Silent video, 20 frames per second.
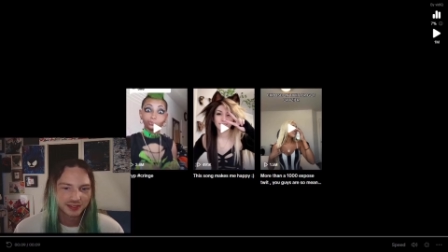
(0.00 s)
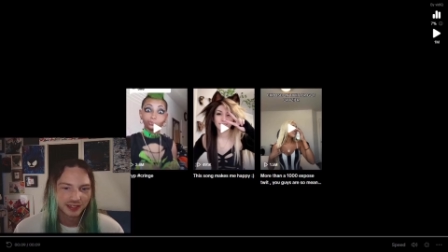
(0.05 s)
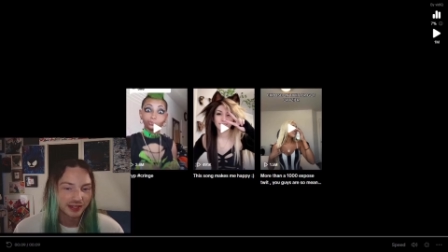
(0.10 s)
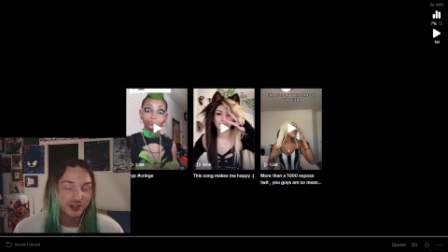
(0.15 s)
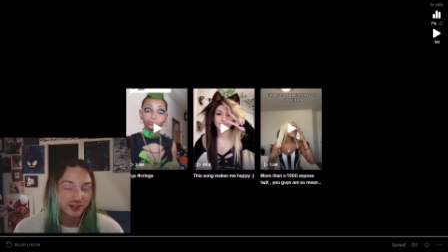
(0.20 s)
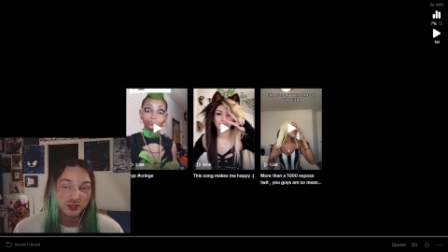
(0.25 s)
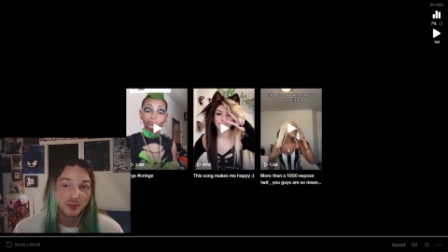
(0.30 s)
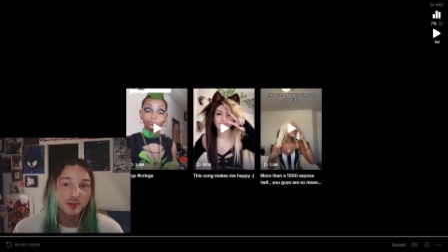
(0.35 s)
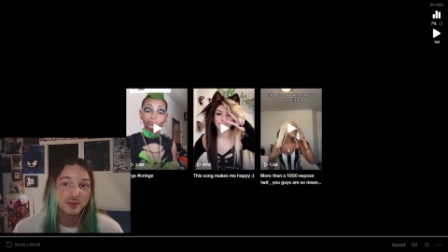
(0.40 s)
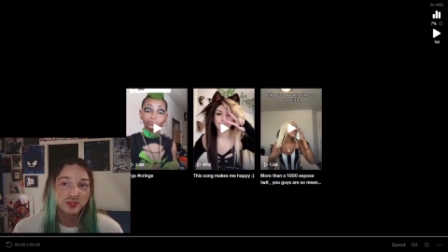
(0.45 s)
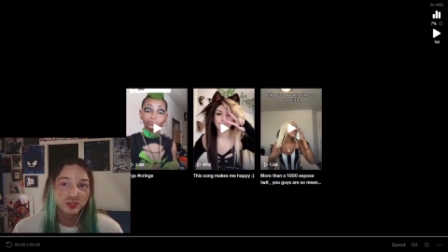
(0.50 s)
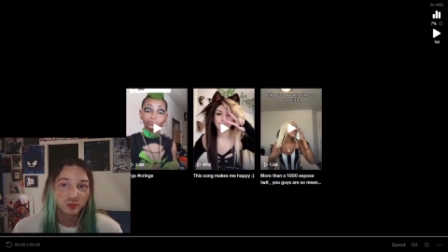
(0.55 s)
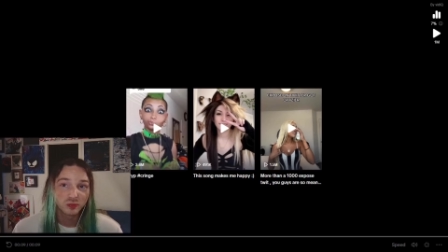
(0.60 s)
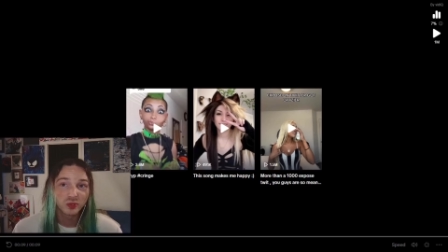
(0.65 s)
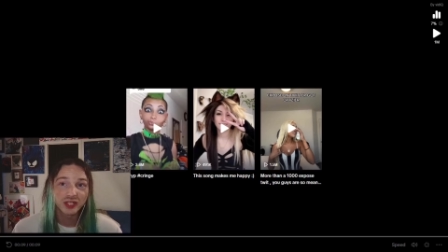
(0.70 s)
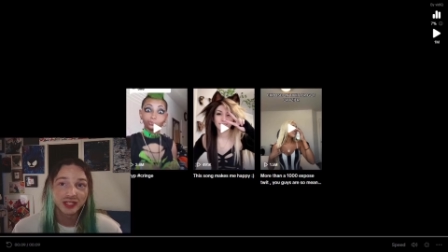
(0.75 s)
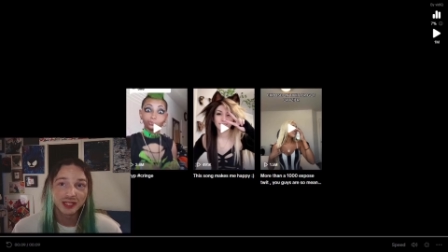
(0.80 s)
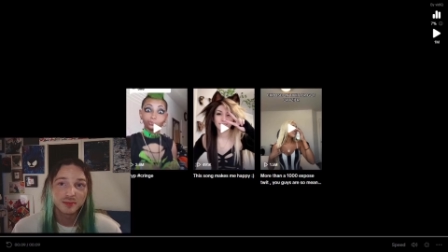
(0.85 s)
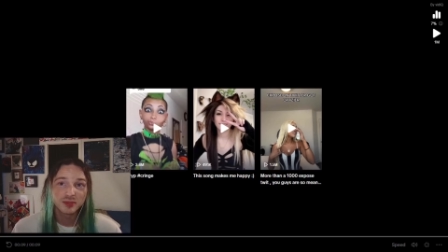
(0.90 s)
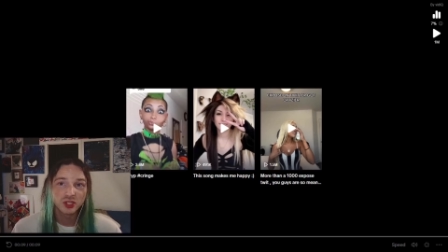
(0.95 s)
don't know, maybe
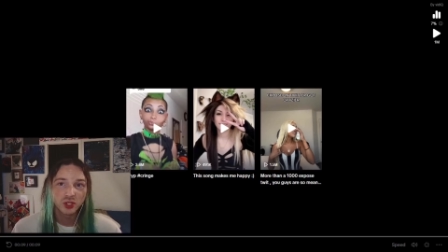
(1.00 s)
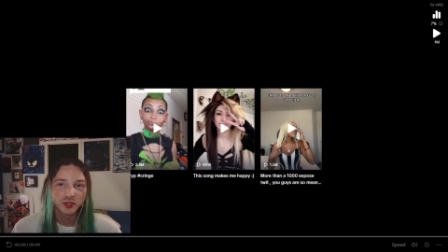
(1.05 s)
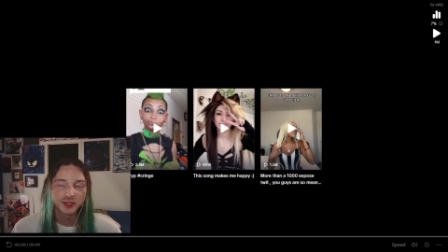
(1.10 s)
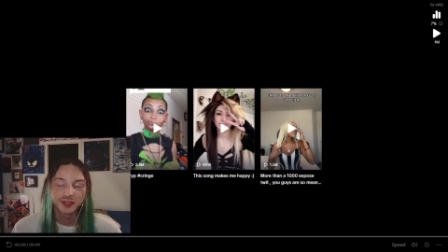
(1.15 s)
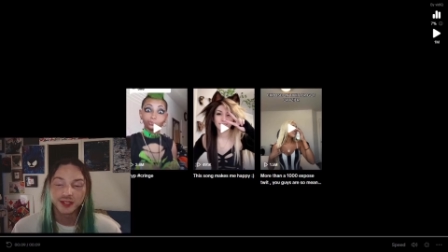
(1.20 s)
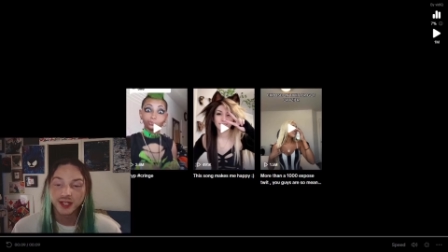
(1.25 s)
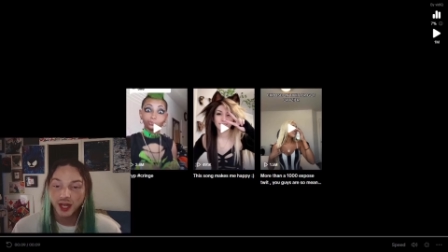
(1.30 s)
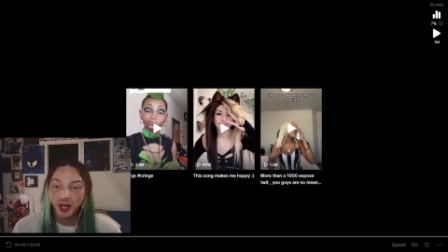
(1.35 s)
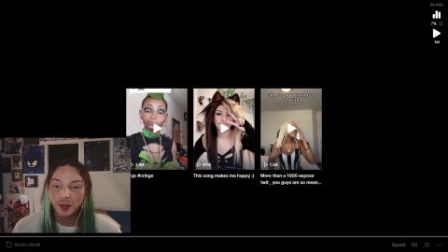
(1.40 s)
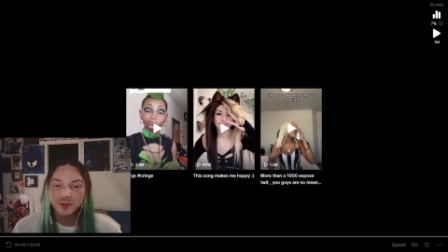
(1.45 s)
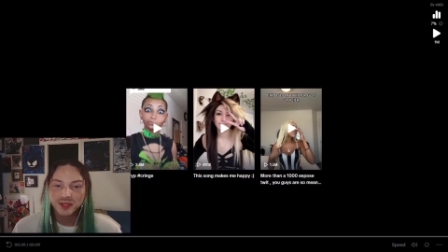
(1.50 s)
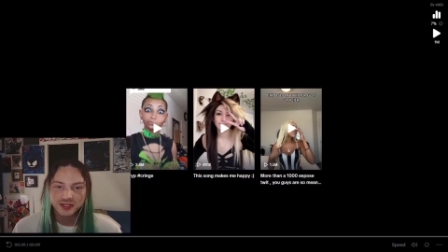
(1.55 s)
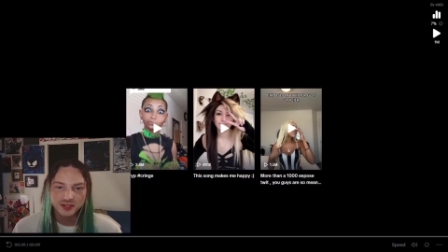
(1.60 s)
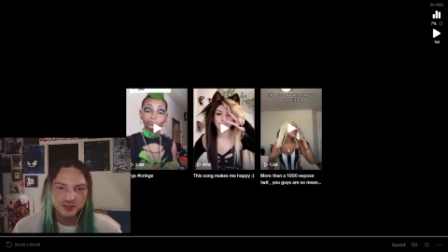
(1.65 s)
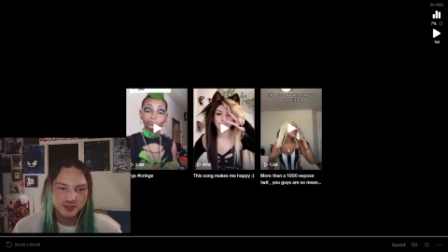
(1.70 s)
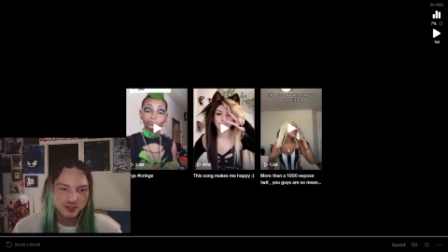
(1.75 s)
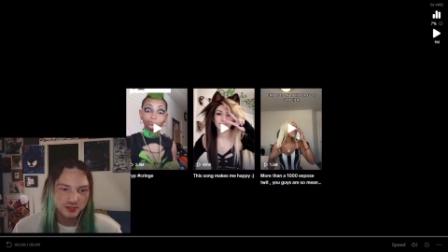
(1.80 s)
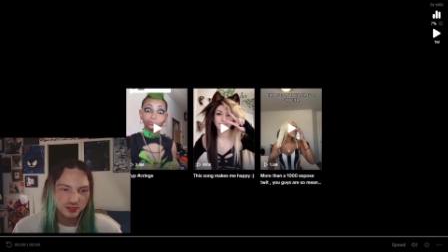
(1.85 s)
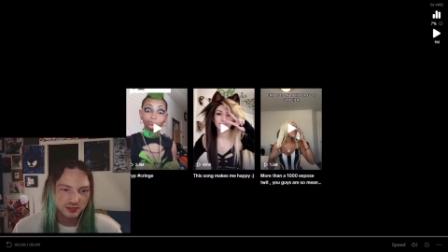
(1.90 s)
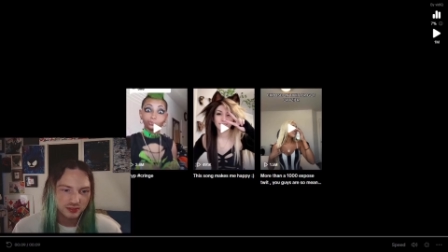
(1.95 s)
someone can let me know in the
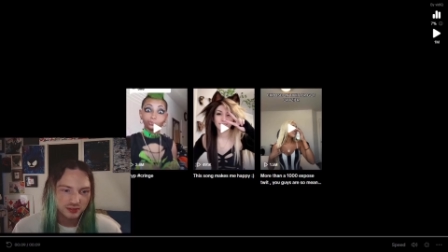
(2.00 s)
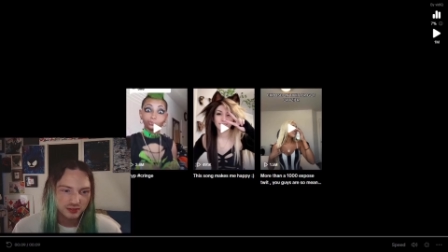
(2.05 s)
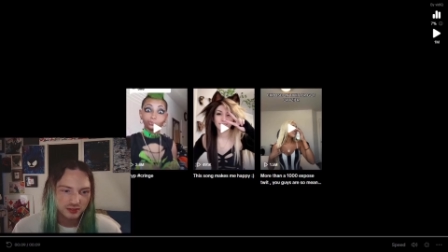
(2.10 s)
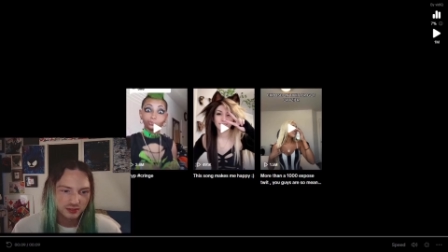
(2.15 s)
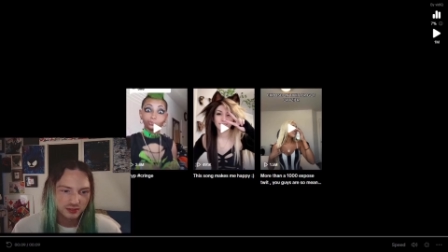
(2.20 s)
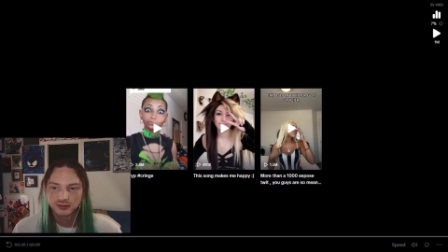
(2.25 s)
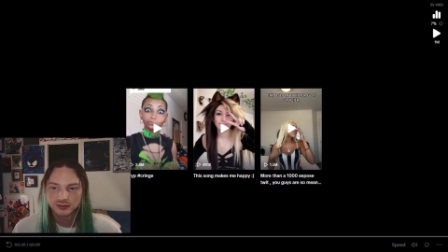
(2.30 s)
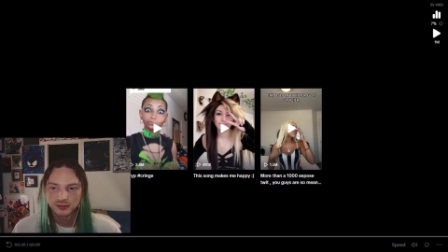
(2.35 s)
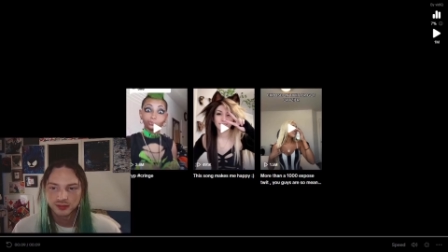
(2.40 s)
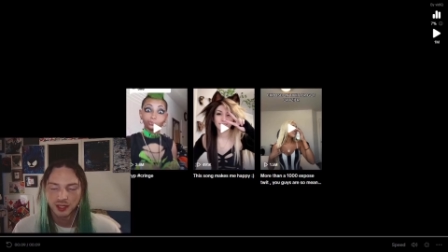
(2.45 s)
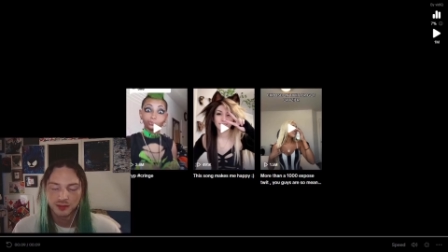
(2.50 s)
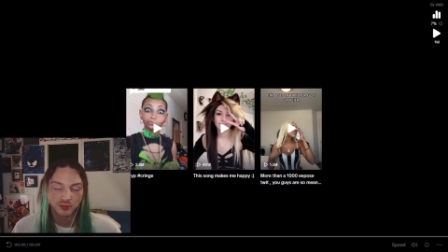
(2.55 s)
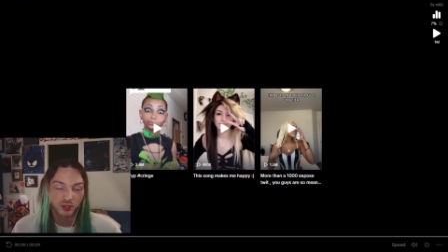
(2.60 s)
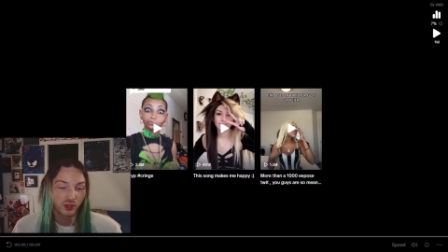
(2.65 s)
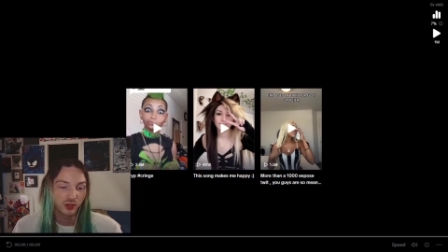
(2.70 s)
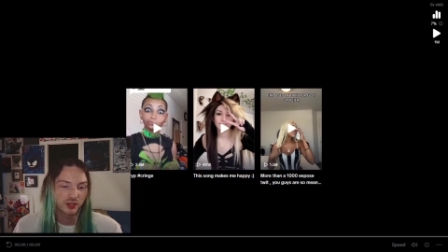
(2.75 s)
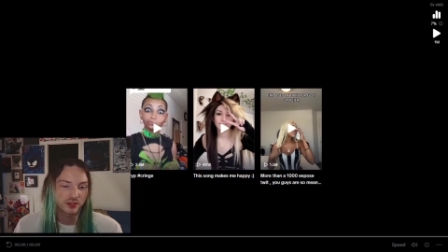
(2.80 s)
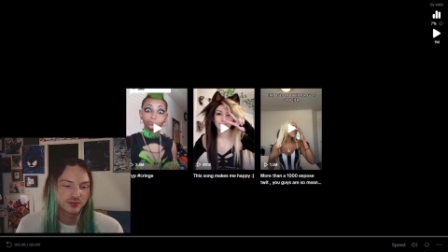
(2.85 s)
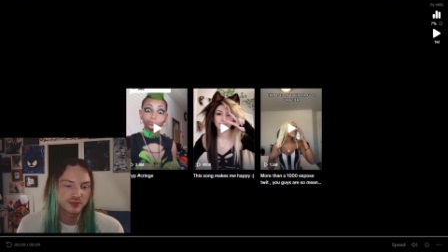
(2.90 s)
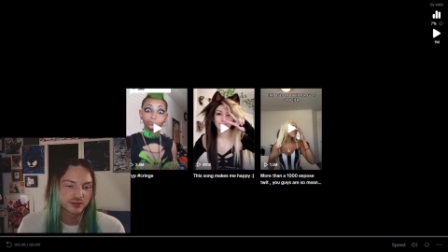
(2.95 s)
comments. I'm
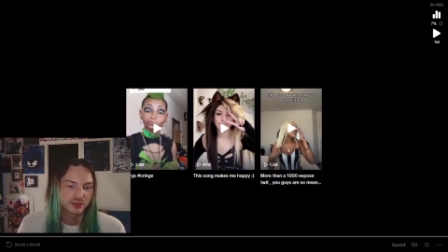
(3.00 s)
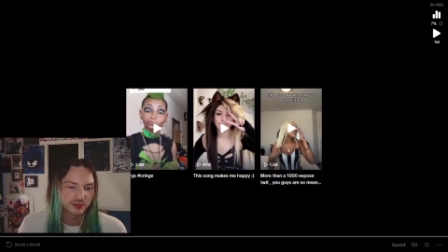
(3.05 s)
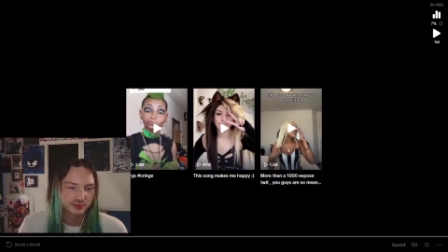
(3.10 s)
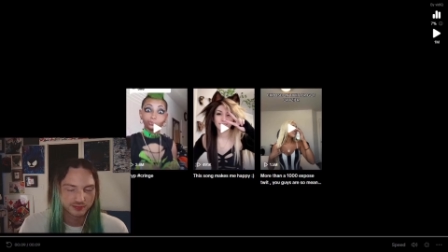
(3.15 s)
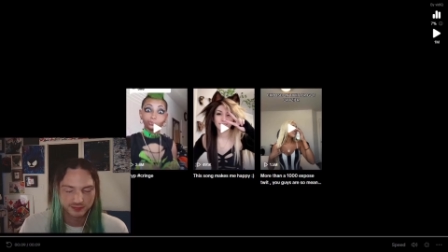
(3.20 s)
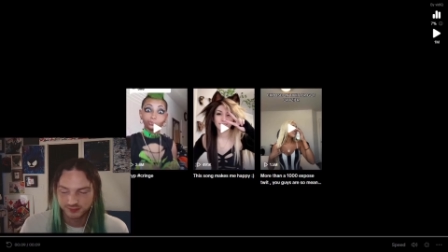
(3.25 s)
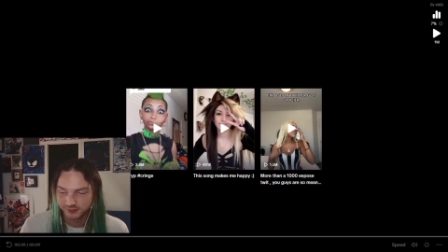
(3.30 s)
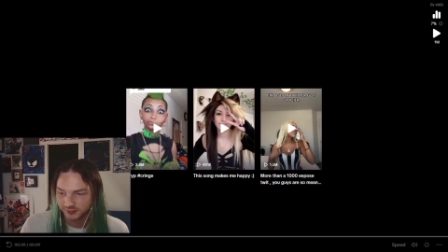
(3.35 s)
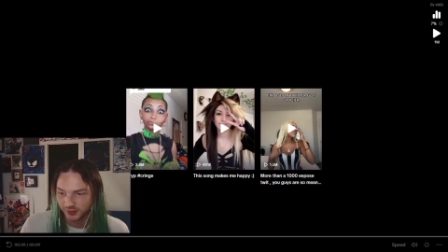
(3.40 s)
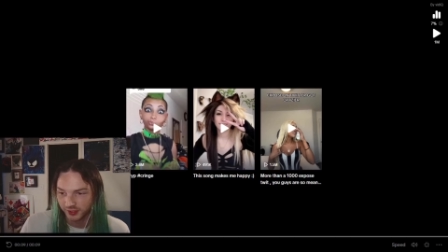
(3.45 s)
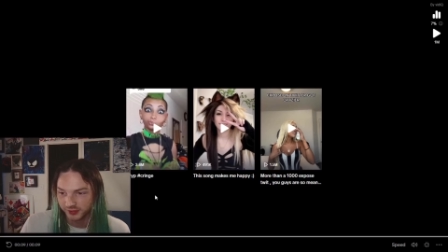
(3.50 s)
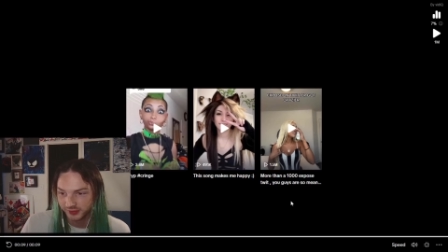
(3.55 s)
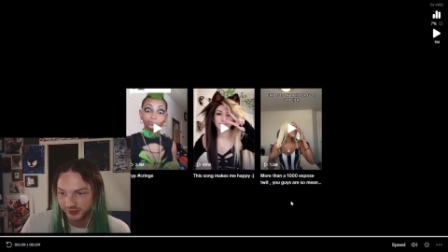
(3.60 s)
lost on